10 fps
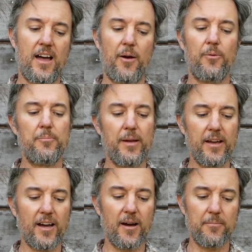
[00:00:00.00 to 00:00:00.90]
I would
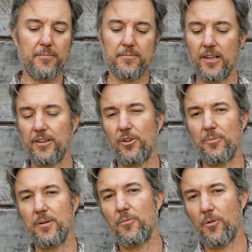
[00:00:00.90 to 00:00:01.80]
pick up a little
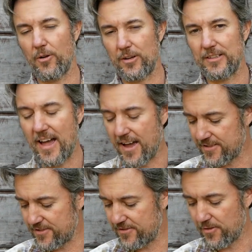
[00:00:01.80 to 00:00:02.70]
bit more
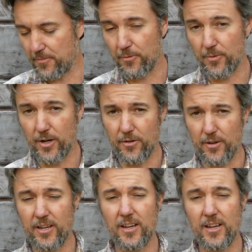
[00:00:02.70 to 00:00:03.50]
glass from the road.